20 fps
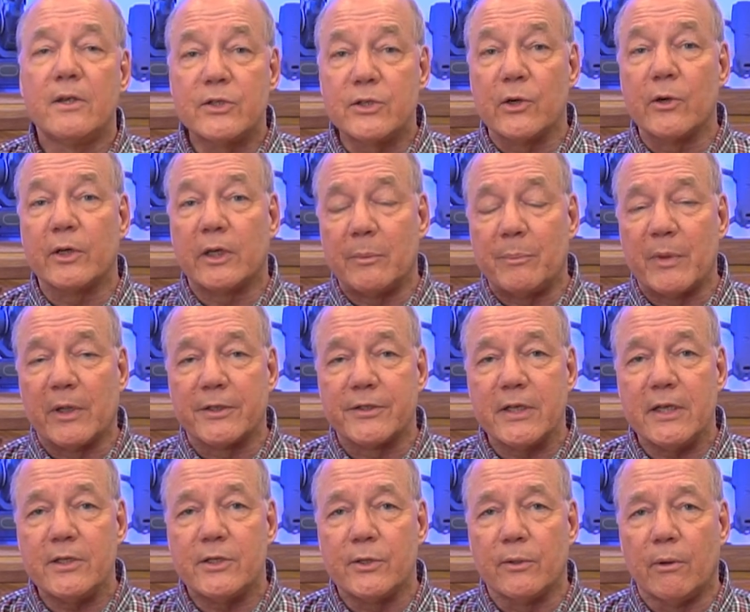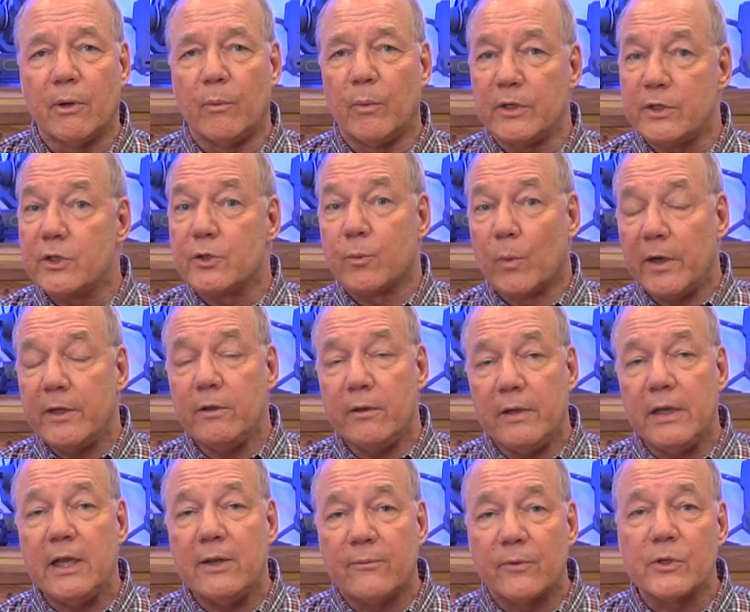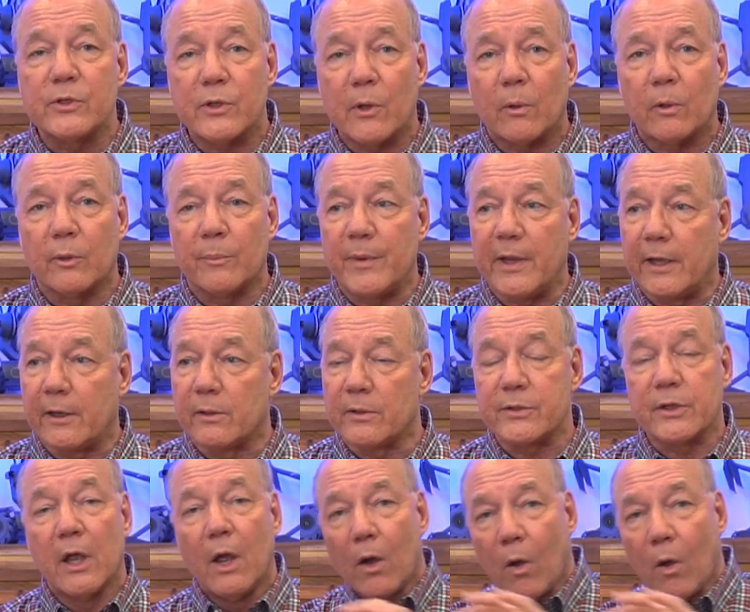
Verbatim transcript: circuit built into it, which is what you need for solar panels.